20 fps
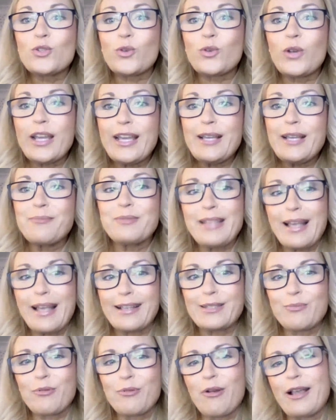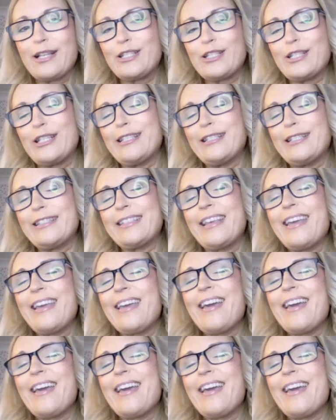dreams, aspirations.